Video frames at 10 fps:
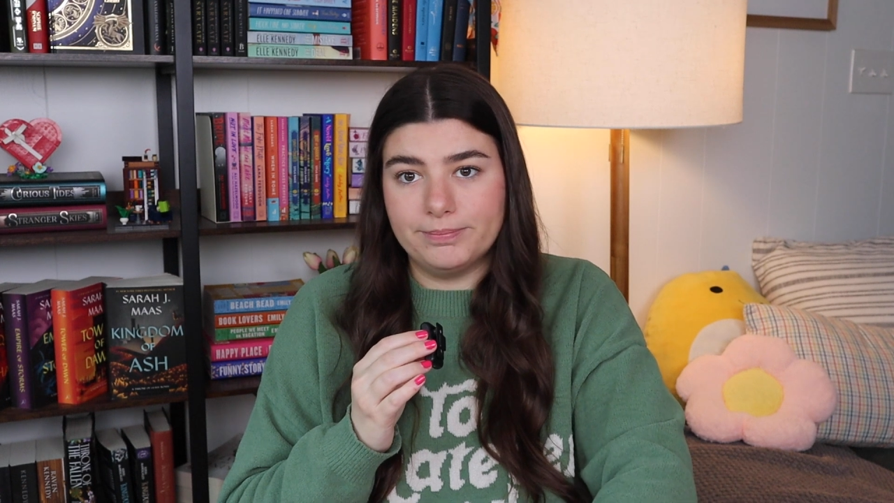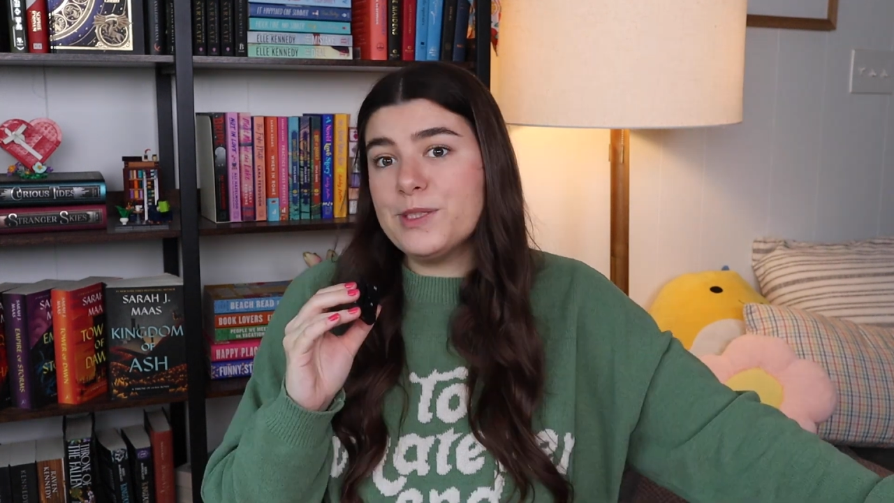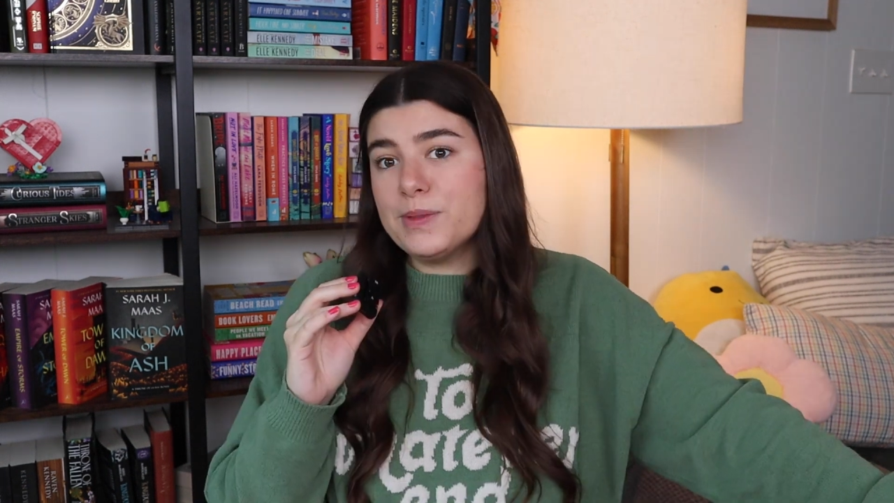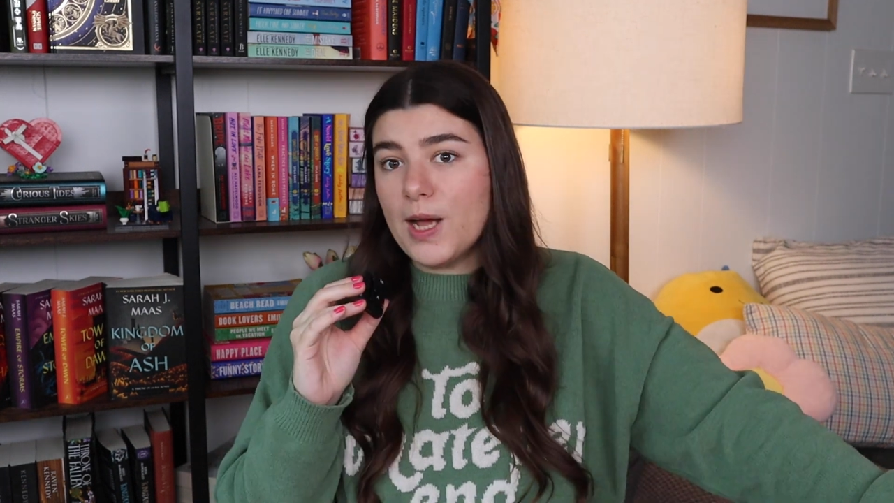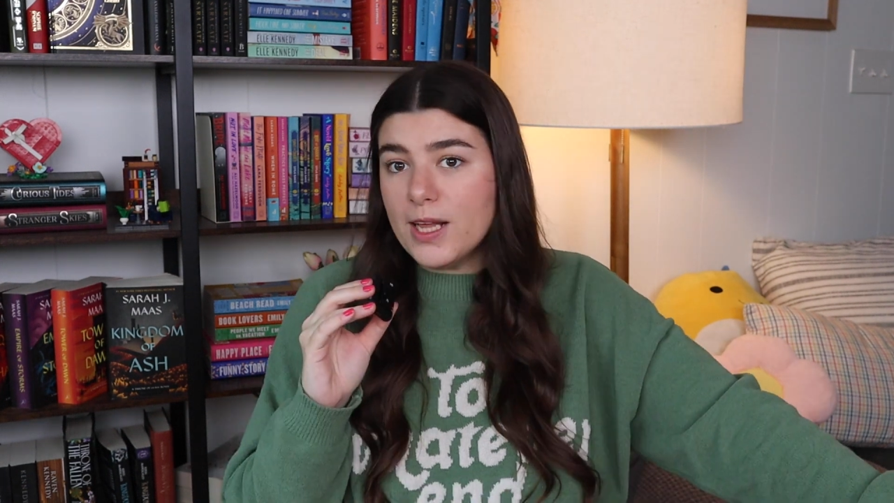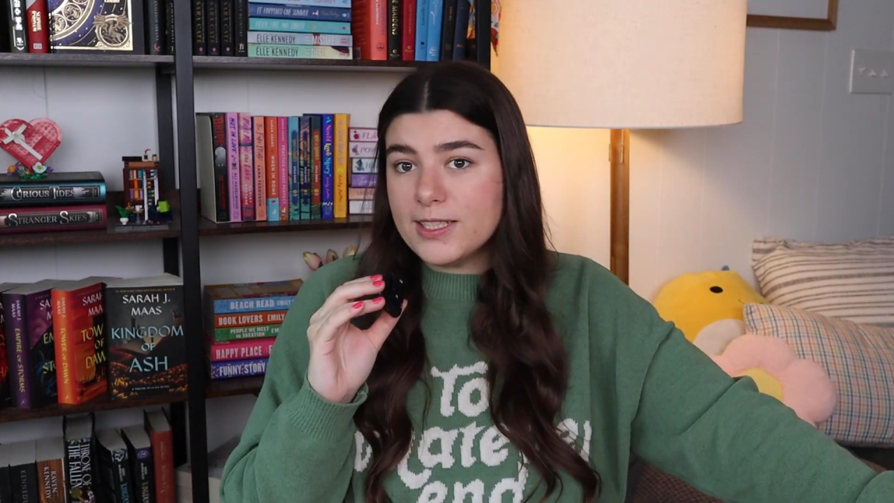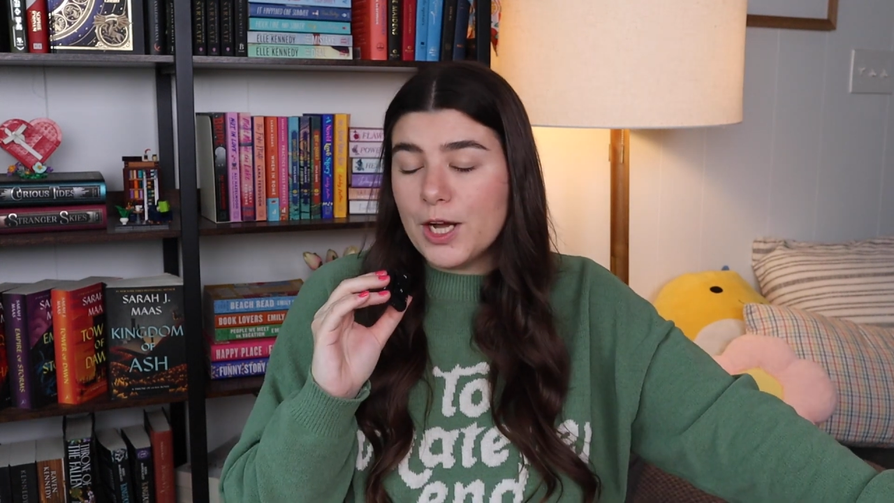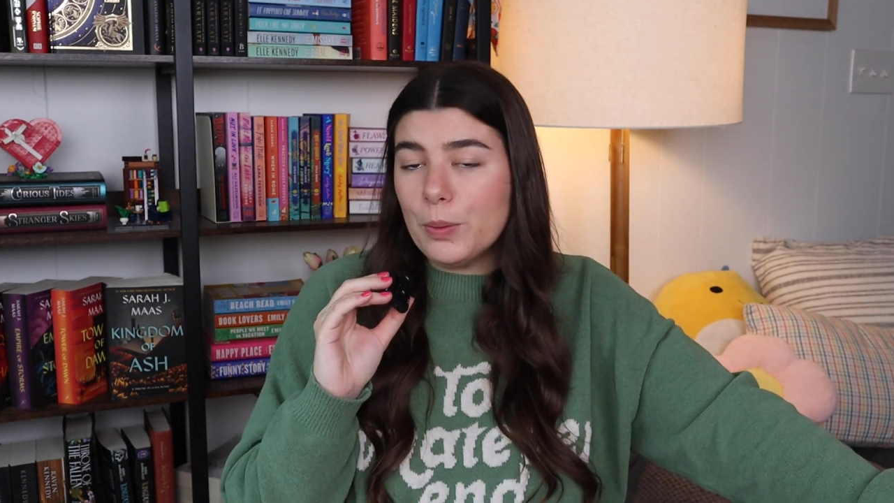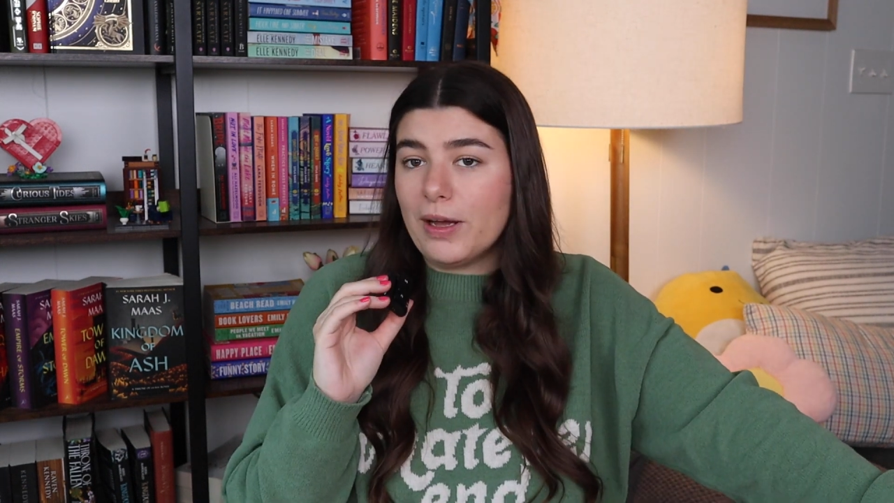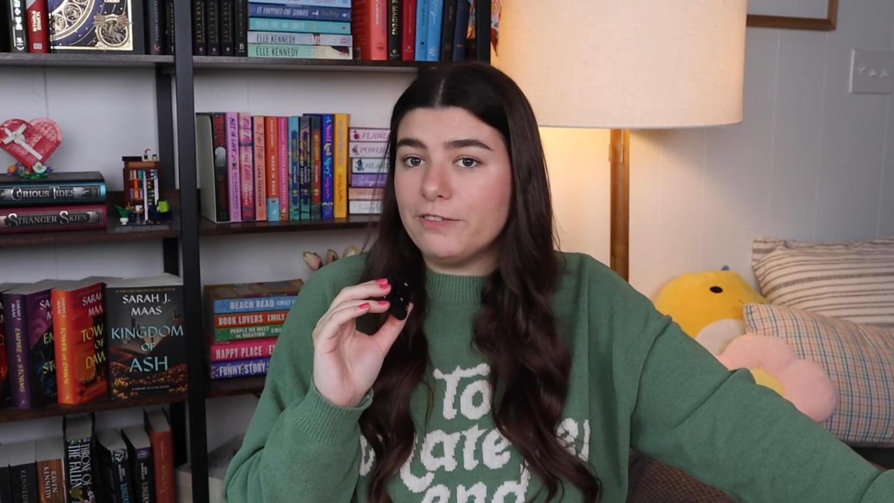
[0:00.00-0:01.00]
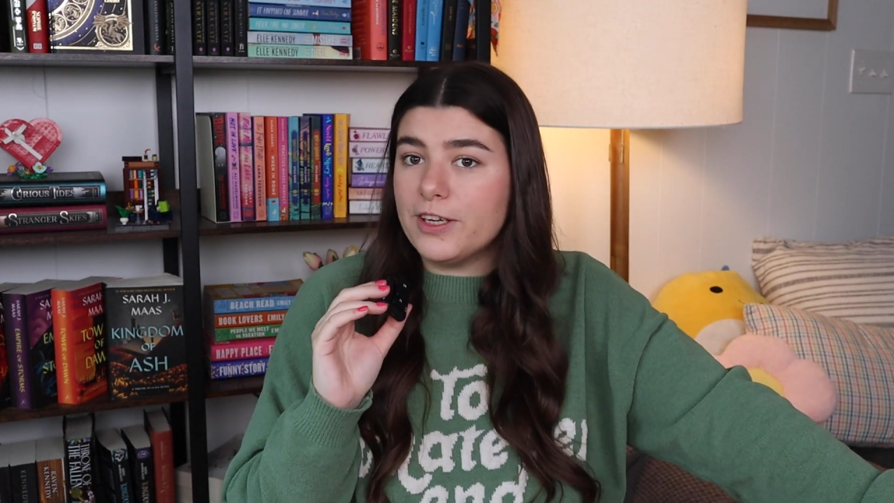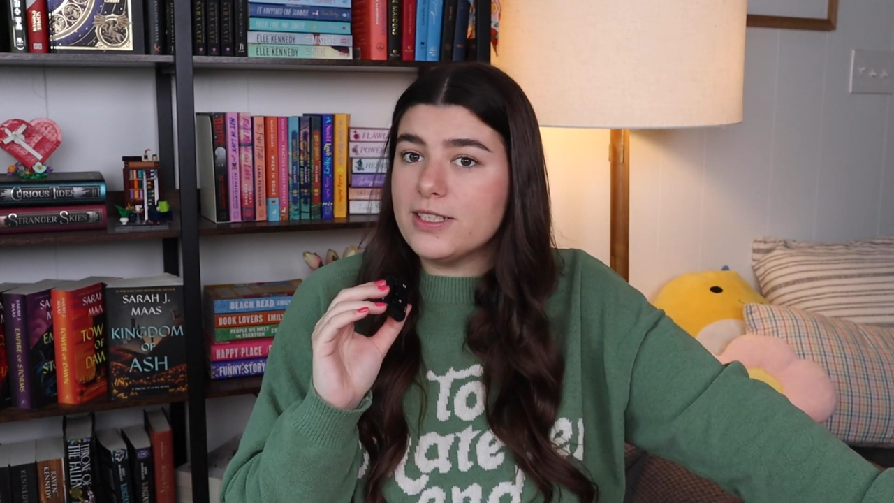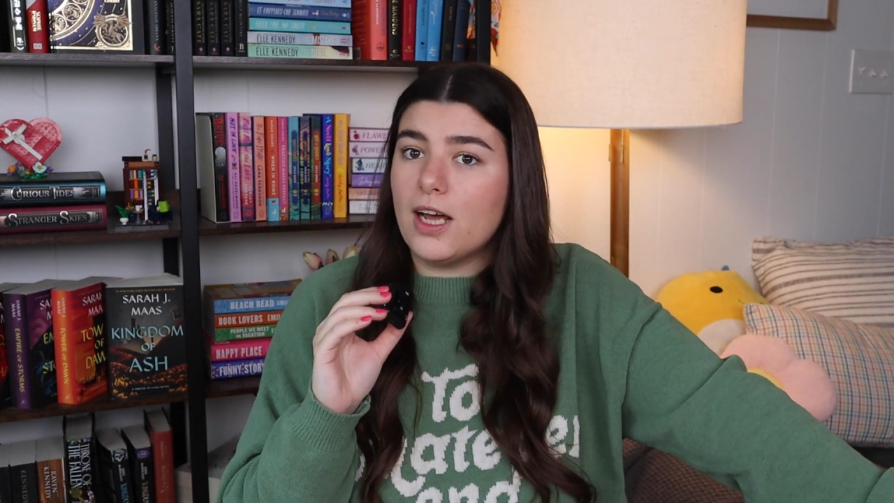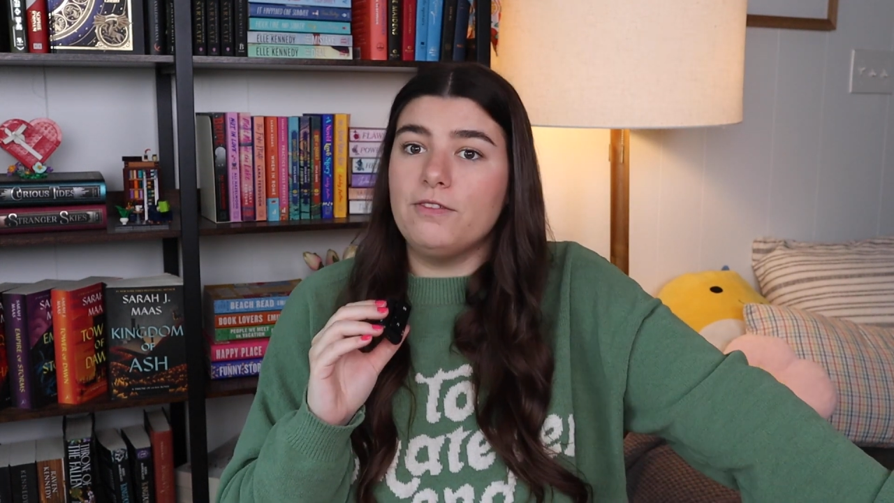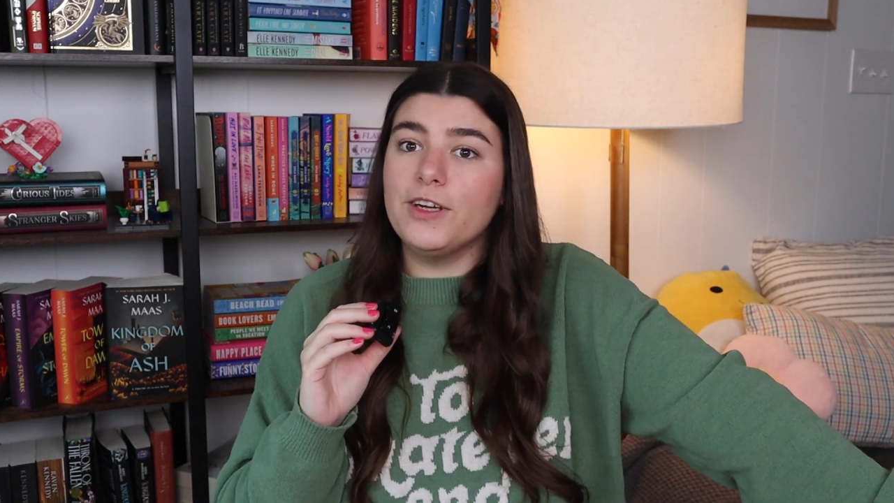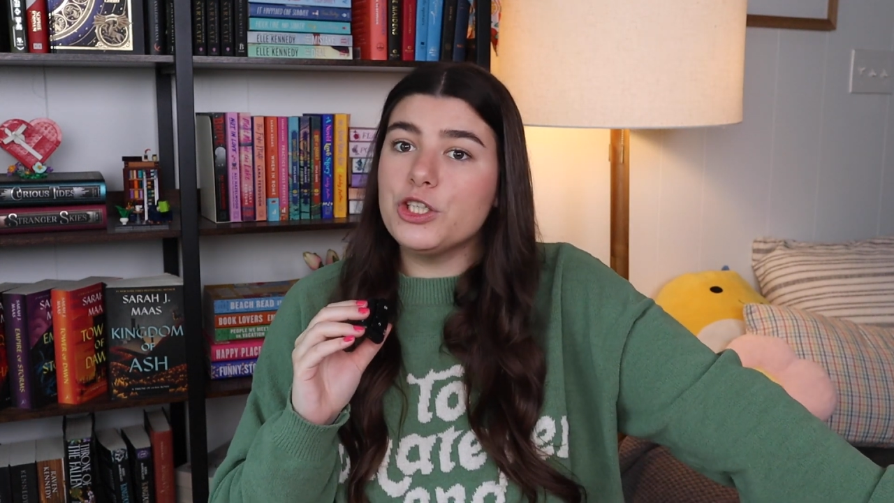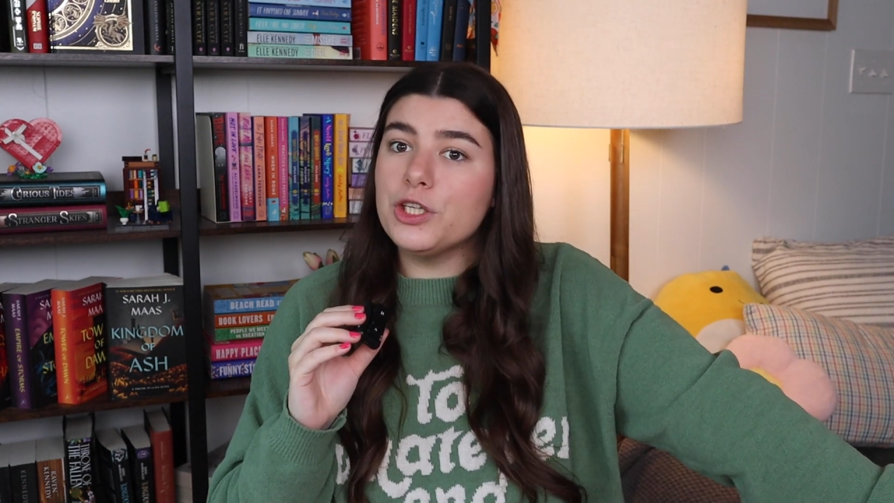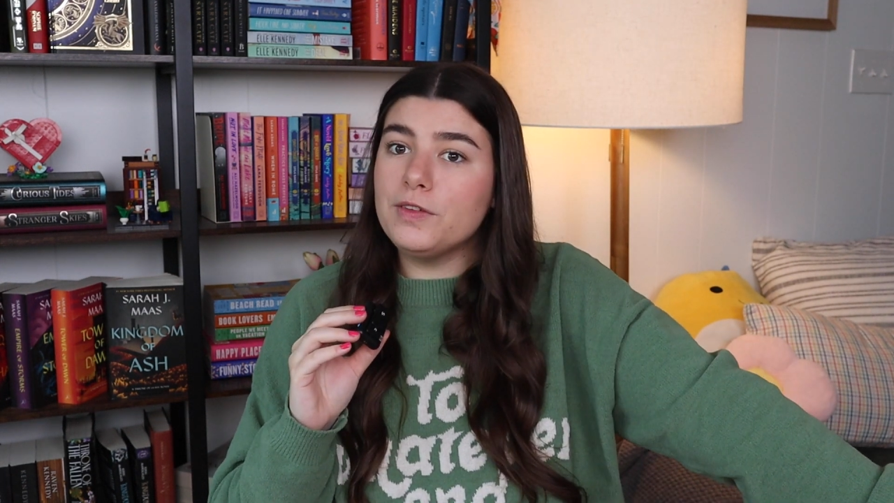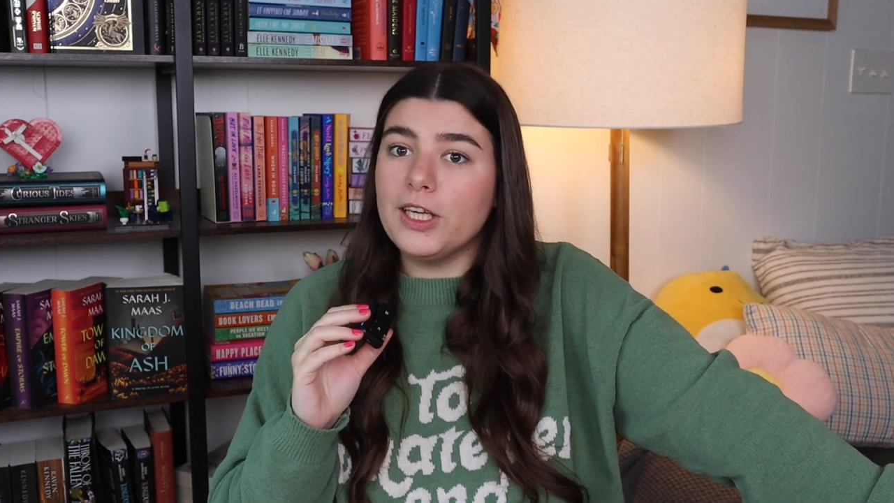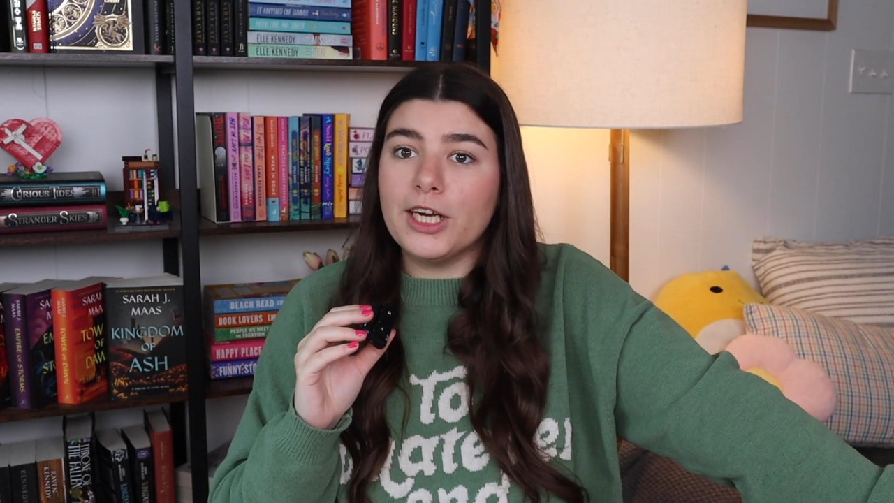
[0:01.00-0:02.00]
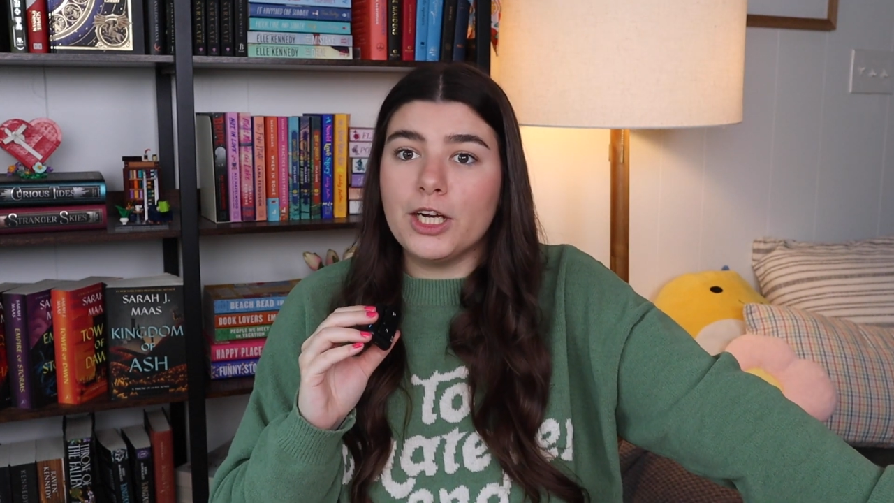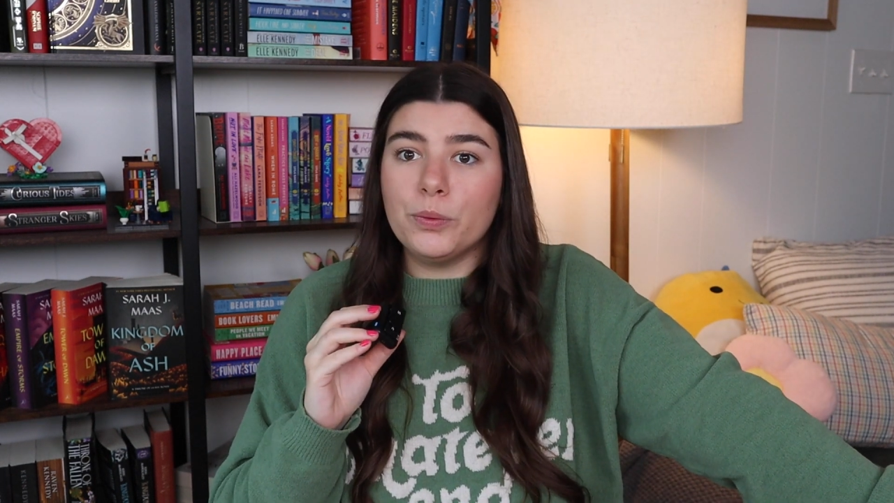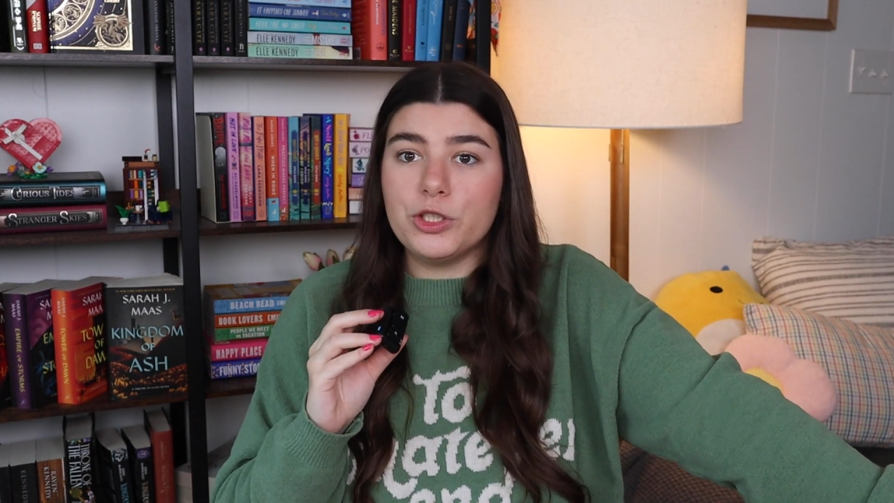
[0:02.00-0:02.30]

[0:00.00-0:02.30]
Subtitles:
This was also my first nonfiction of the year,